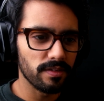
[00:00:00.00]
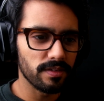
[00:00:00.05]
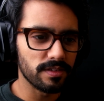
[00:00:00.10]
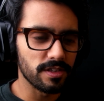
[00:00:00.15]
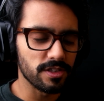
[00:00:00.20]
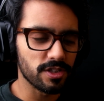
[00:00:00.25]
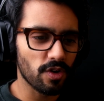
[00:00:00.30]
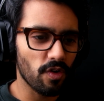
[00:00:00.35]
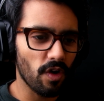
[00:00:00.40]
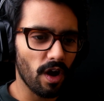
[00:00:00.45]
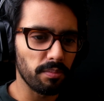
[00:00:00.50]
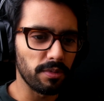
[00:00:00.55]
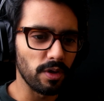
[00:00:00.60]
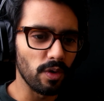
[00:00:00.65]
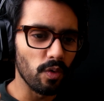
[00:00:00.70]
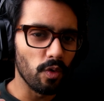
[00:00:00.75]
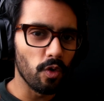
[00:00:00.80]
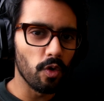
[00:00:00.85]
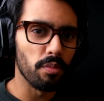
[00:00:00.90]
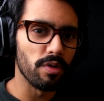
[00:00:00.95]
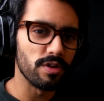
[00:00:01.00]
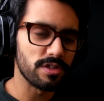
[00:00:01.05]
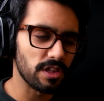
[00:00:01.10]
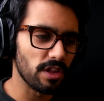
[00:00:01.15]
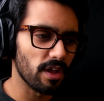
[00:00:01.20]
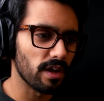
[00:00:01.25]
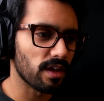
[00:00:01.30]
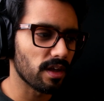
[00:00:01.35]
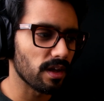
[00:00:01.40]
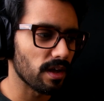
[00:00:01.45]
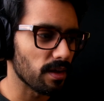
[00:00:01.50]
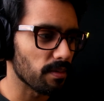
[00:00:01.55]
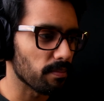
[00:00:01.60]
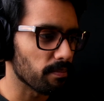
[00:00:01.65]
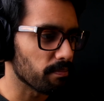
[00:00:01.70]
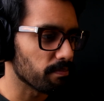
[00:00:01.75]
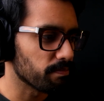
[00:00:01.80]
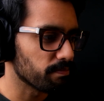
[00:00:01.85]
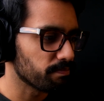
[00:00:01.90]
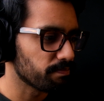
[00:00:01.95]
described it almost like
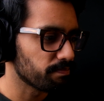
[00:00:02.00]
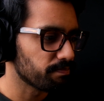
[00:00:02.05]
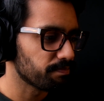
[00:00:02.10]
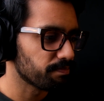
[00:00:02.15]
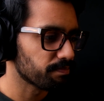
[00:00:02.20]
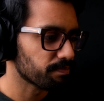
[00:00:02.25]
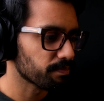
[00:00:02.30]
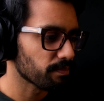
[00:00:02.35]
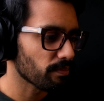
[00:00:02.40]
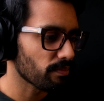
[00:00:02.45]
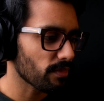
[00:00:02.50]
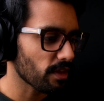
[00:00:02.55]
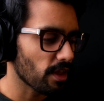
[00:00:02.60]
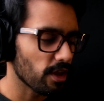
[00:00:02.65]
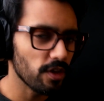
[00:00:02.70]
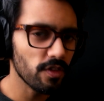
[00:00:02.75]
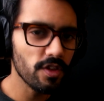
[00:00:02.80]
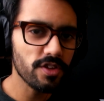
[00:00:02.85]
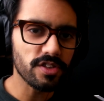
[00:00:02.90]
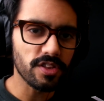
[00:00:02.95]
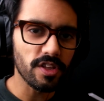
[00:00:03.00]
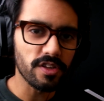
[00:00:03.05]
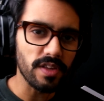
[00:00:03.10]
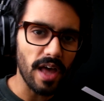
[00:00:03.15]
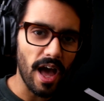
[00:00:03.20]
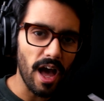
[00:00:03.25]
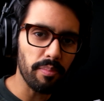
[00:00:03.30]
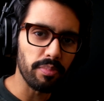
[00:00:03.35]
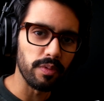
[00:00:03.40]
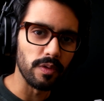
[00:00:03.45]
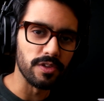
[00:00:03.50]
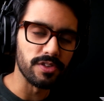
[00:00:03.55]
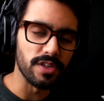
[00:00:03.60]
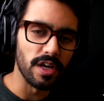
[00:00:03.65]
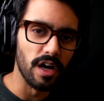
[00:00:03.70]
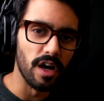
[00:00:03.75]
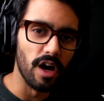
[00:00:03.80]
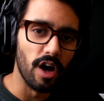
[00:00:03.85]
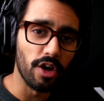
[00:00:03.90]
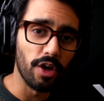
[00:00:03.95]
there's apples,
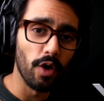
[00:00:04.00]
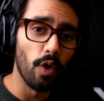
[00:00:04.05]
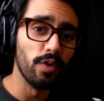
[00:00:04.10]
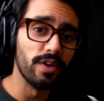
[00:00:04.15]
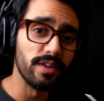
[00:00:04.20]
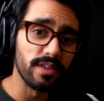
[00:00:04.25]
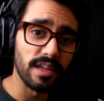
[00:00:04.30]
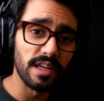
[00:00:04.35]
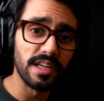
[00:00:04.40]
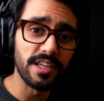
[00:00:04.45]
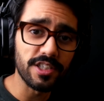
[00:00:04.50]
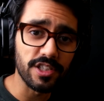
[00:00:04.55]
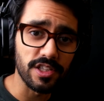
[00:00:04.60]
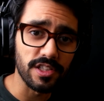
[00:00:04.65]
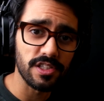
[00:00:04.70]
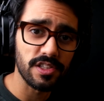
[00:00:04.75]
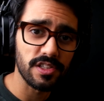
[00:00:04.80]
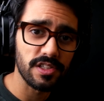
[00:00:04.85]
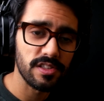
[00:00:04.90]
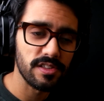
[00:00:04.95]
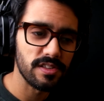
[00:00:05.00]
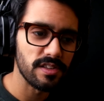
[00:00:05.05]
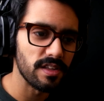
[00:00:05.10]
a golden delicious.